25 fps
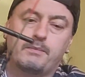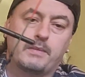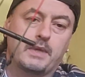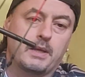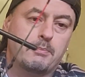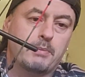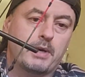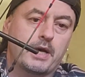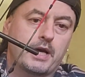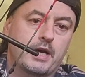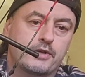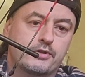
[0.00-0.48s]
they
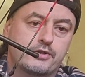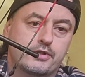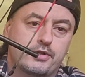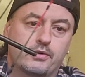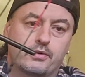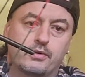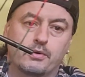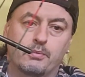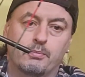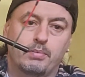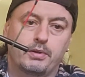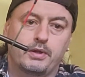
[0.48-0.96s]
pass through
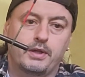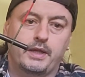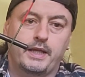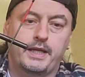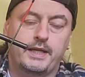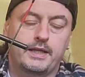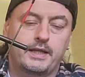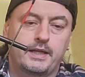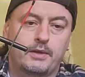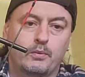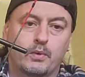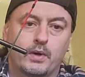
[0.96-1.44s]

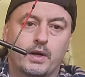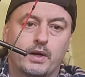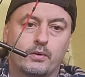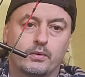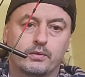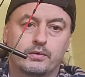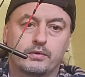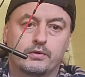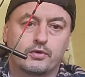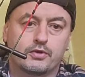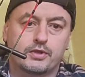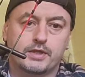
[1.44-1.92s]
completely
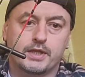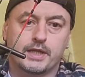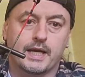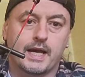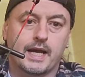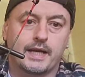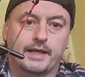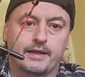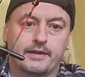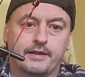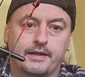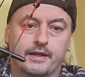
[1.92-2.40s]
without touching
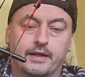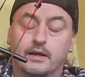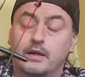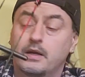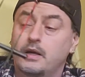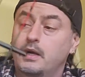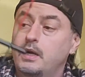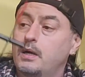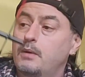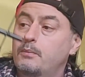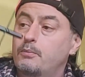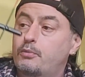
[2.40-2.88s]
anything.
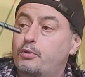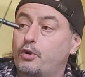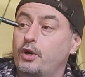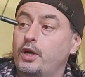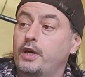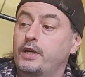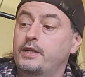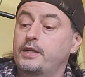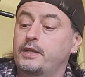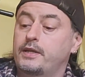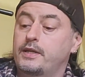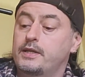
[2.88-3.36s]

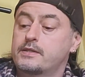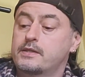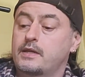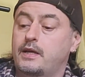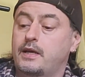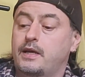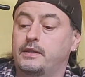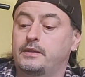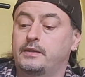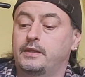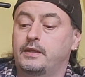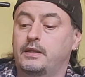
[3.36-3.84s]
Prior to this, I
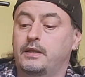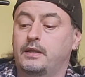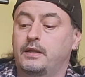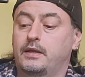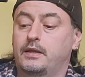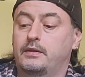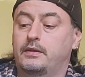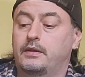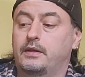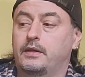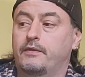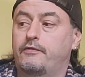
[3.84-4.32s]
had
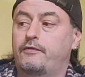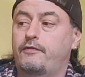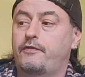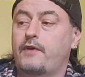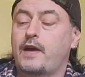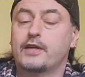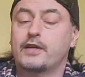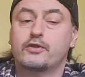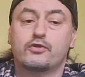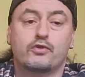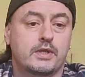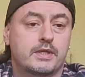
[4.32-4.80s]
the
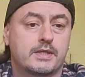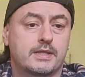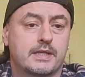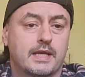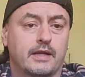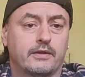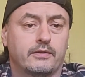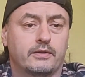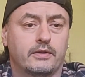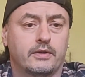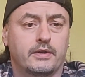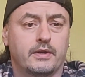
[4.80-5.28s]
factory
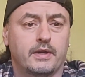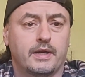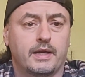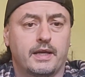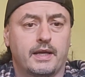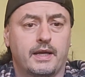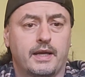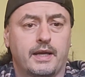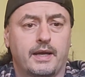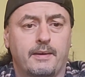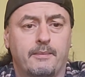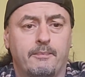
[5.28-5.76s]
standard
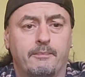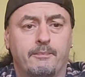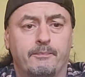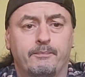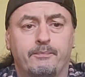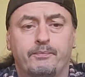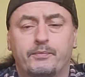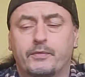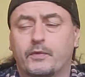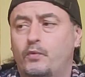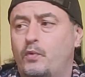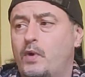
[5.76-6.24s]

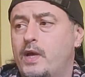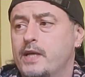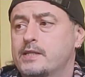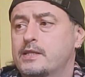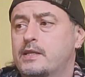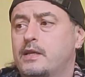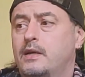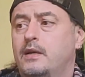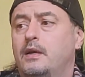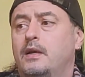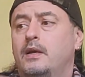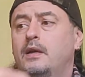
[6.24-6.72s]

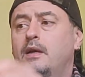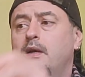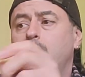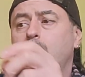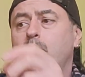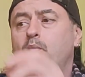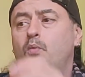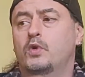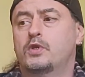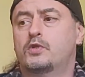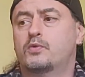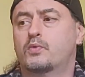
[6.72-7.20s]
rest,
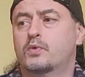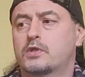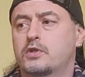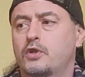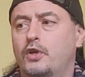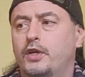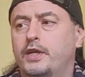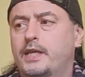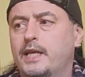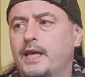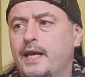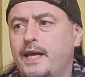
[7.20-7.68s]
which was
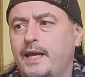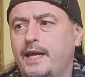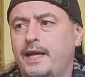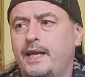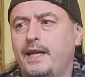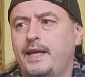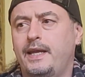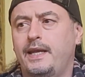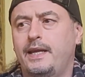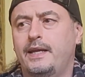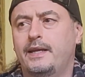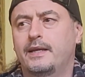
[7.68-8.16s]

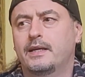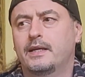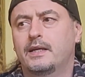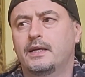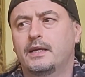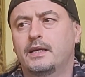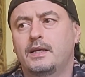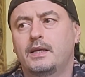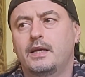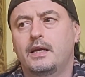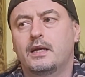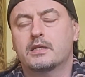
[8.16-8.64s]

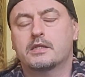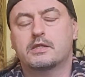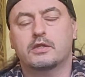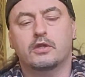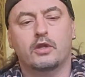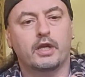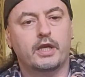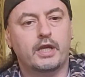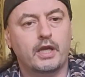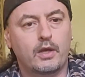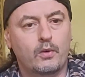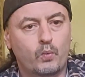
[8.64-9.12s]
it's
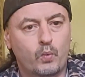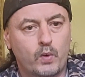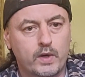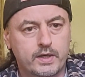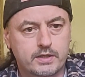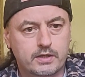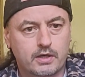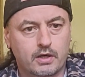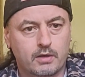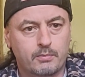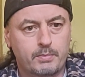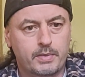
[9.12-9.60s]
like a
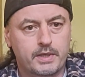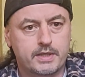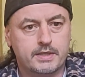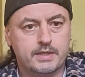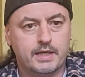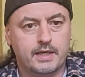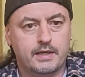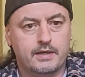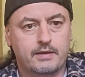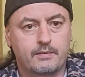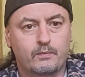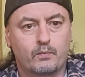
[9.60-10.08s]
whisker
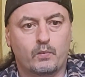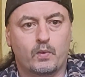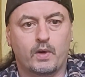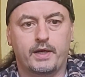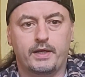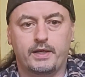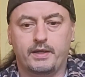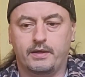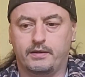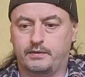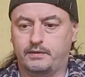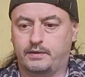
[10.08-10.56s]
biscuit where
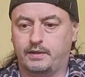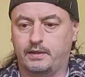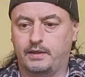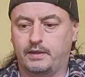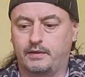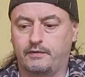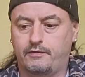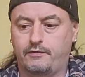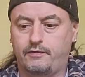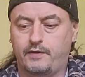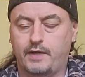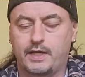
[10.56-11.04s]

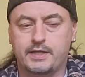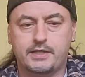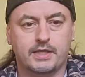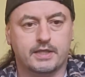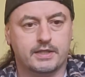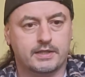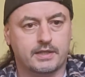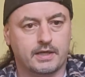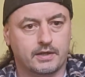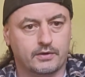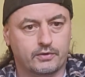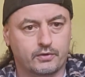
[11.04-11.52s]
the
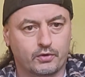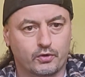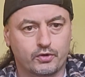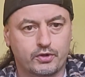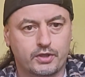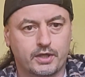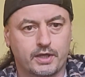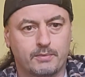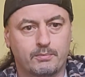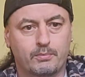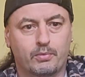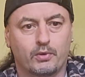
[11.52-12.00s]
fletchings are
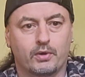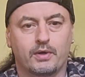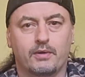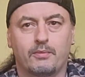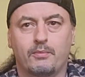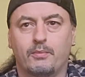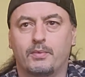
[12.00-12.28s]
touching, but